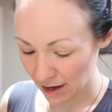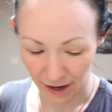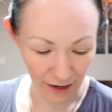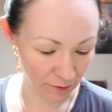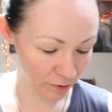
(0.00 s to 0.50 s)

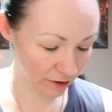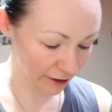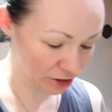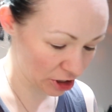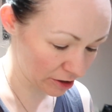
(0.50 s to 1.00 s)
and with
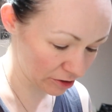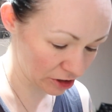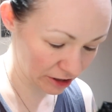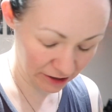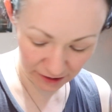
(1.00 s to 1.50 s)
like cheddar
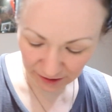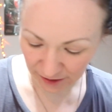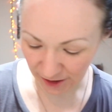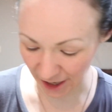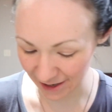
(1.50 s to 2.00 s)

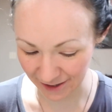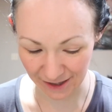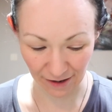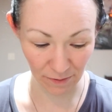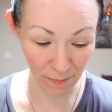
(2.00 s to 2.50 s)
cheese
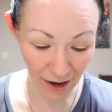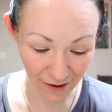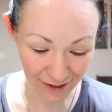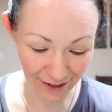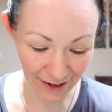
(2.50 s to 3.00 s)
instead of
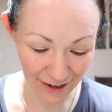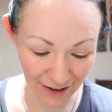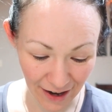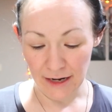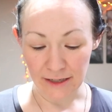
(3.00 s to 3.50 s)

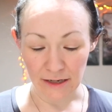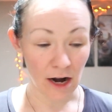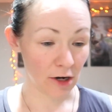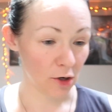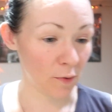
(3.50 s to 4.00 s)
American. It did
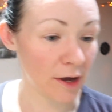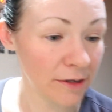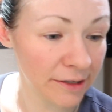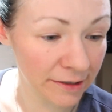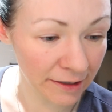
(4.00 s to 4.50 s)
not go well
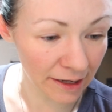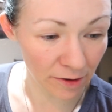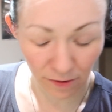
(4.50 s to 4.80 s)
at